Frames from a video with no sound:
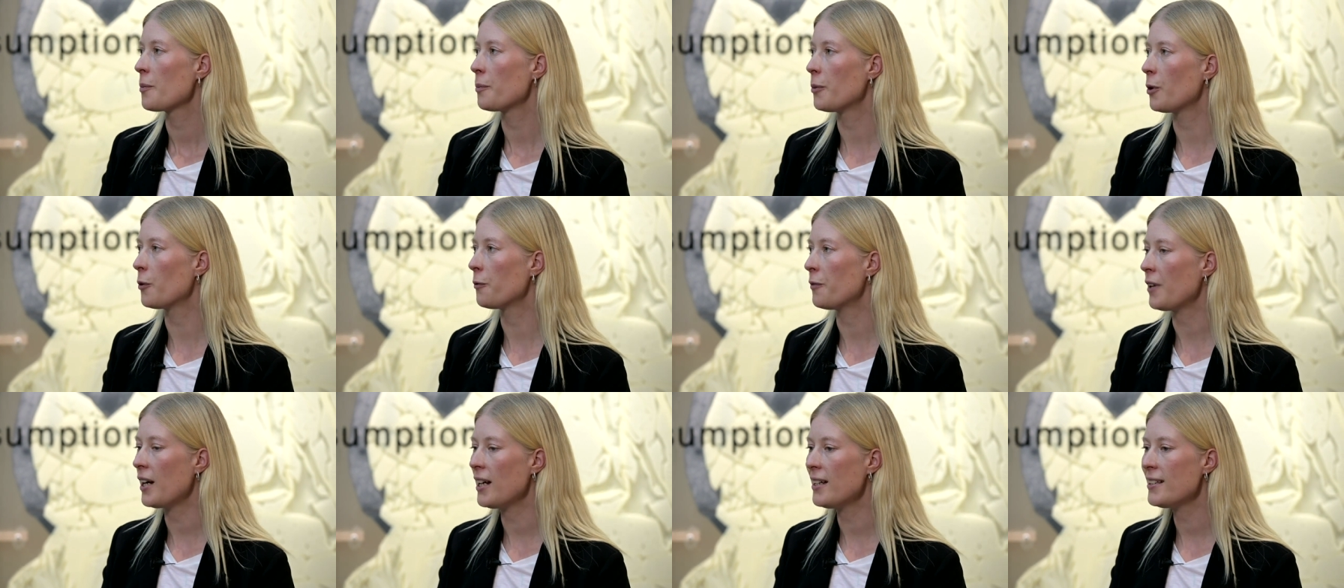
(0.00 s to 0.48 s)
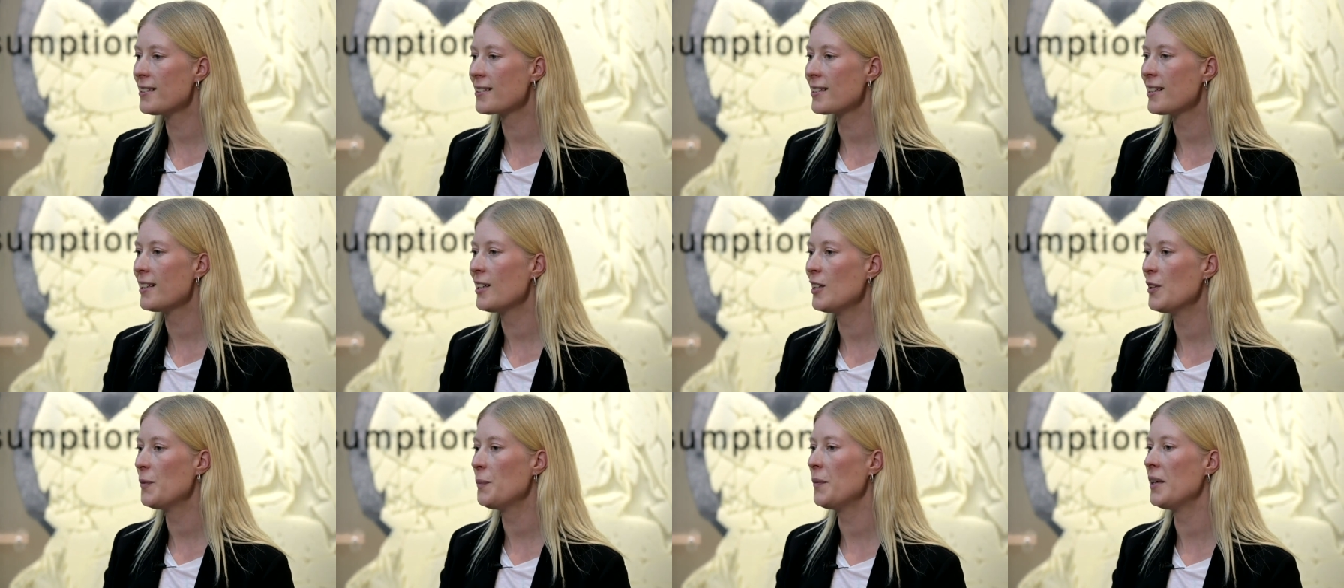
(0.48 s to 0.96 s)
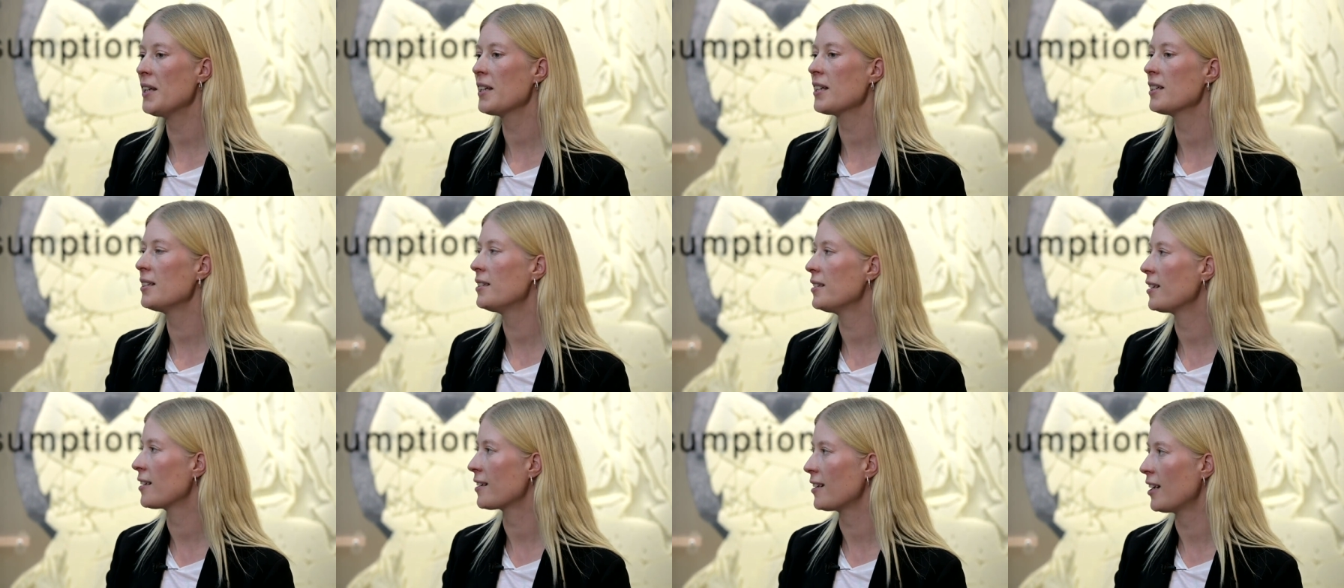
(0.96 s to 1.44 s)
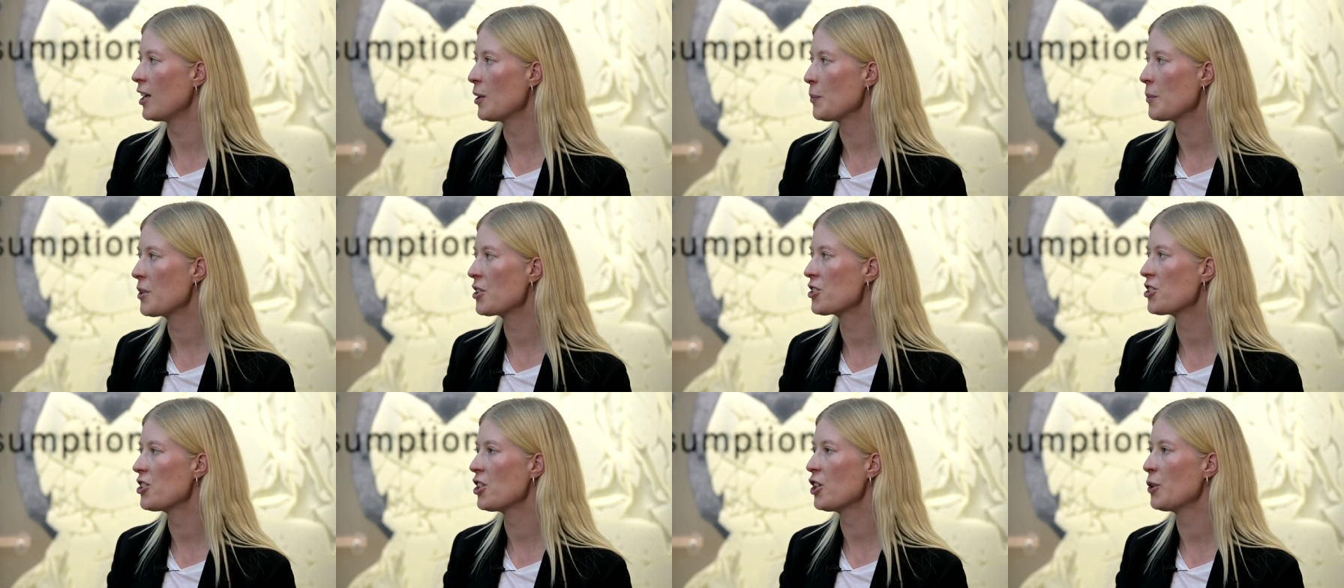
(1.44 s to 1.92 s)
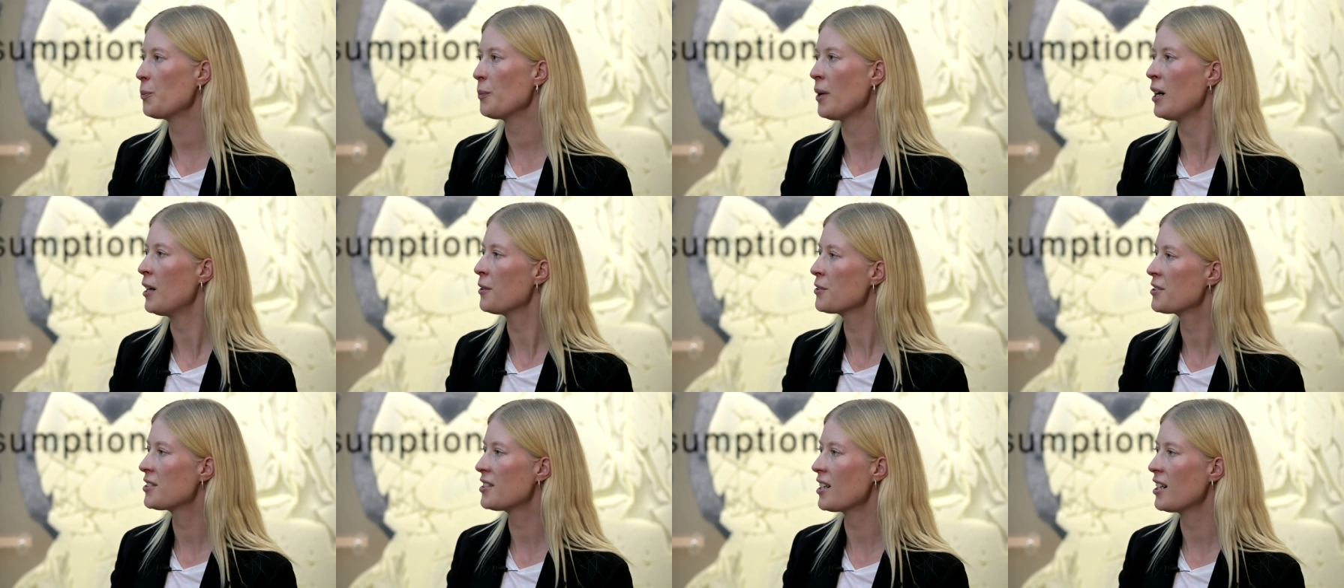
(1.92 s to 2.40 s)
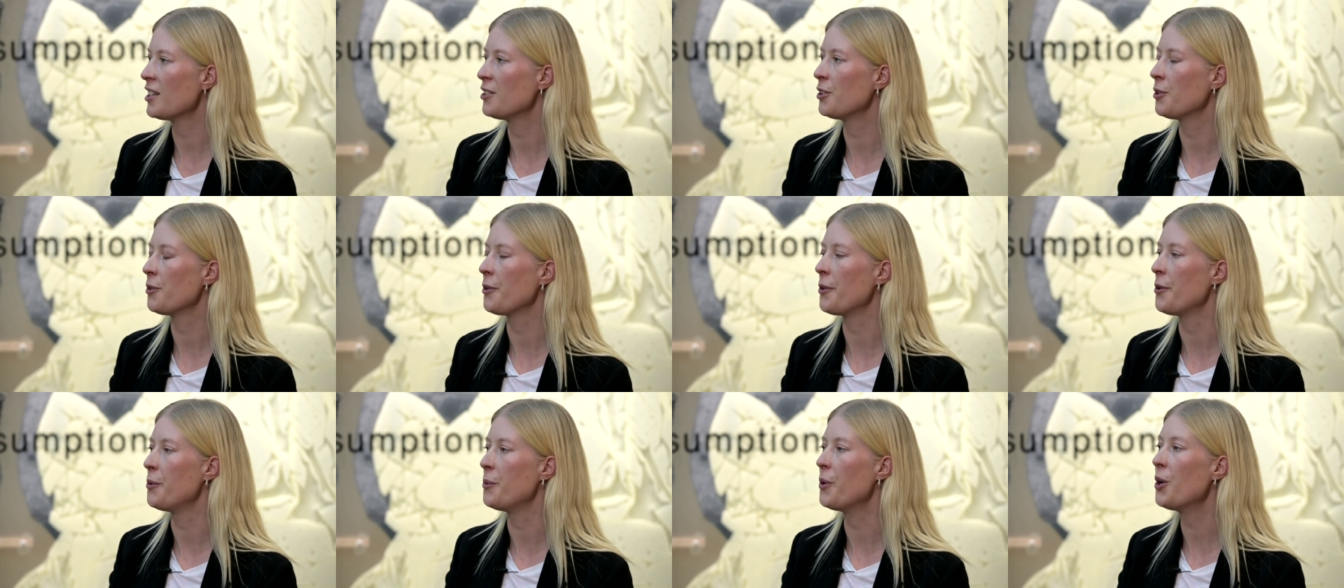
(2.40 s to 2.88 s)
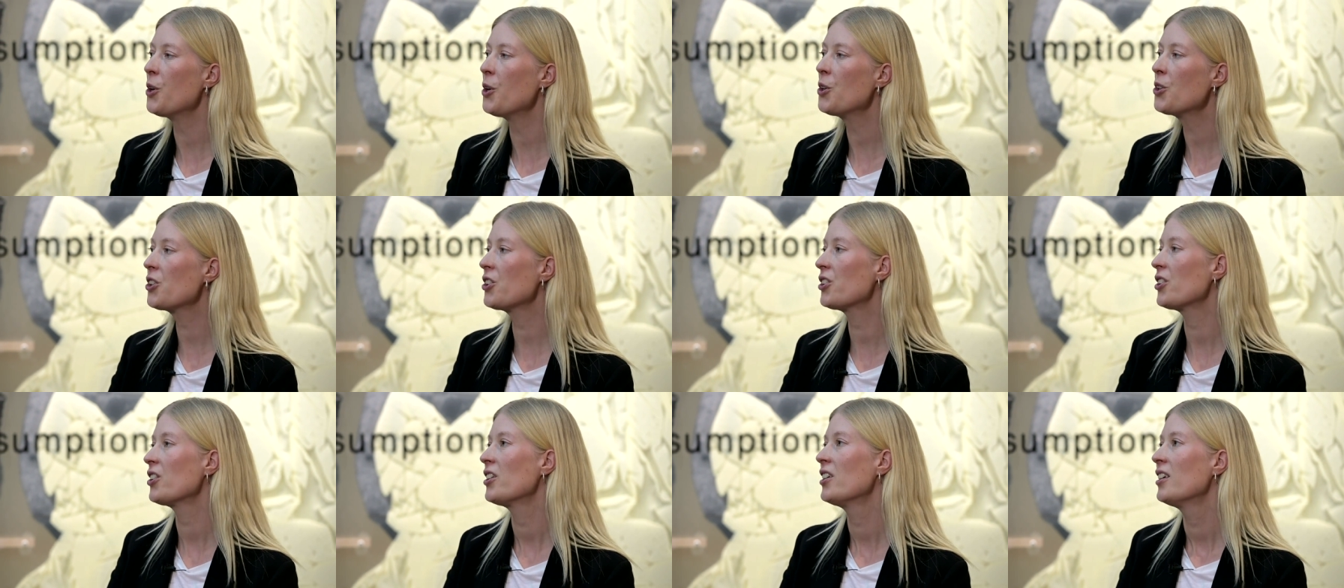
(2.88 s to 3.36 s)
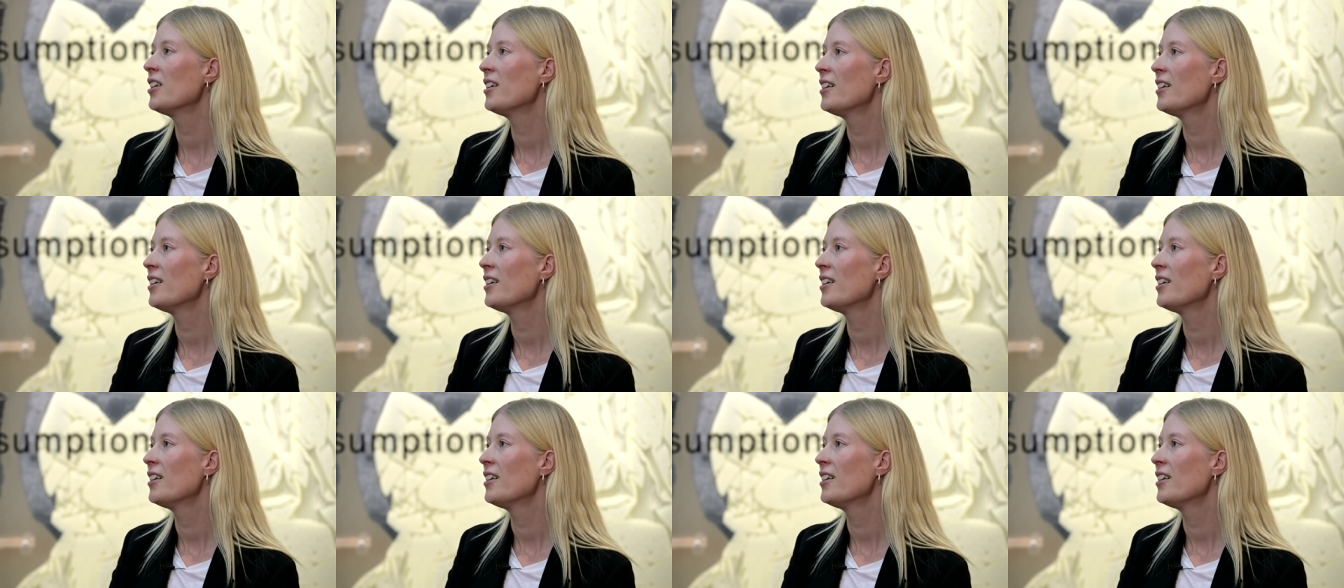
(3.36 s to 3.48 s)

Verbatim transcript: both ice climbing in the climbing gym, outside on the rock.